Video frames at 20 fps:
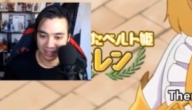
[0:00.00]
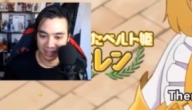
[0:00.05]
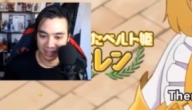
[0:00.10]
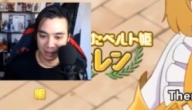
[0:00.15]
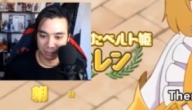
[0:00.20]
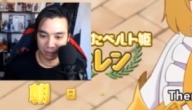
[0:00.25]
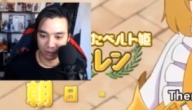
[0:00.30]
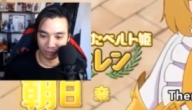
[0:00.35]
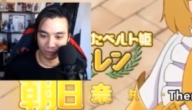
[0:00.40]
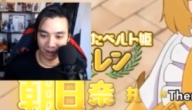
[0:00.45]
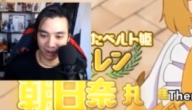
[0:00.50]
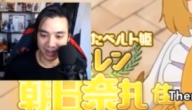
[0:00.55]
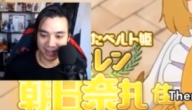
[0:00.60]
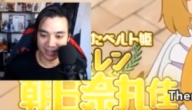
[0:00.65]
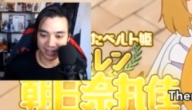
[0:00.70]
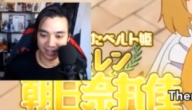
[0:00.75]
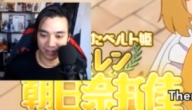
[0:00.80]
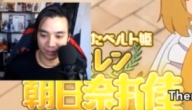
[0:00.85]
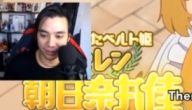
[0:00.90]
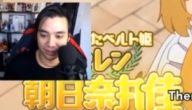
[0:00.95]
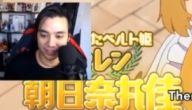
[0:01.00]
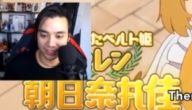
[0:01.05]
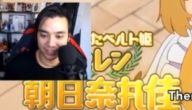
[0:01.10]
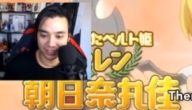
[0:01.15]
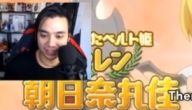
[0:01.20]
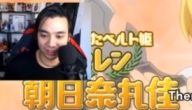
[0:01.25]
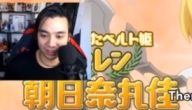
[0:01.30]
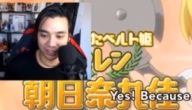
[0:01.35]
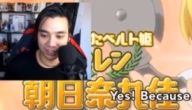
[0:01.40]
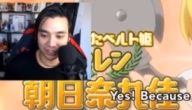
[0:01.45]
but right now this is
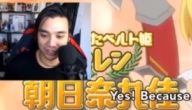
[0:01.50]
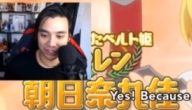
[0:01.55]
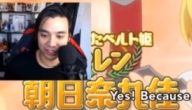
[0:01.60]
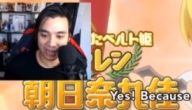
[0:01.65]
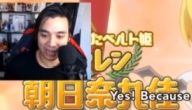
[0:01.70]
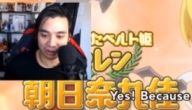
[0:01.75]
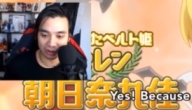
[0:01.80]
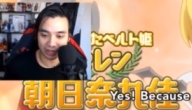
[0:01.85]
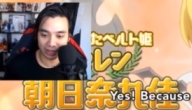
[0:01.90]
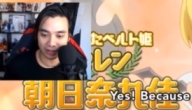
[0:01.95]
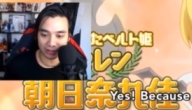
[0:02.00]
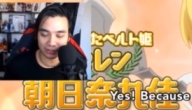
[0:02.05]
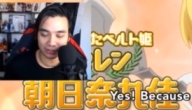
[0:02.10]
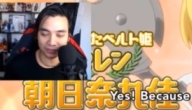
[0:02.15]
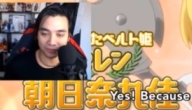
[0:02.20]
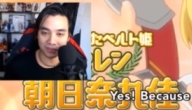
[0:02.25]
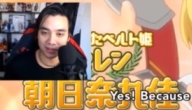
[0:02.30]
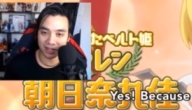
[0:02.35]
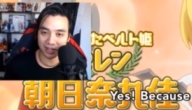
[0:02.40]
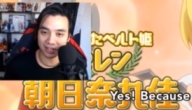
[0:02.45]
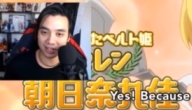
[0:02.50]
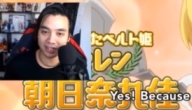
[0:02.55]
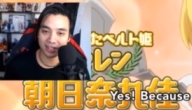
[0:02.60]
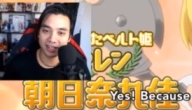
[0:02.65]
looking generic as fuck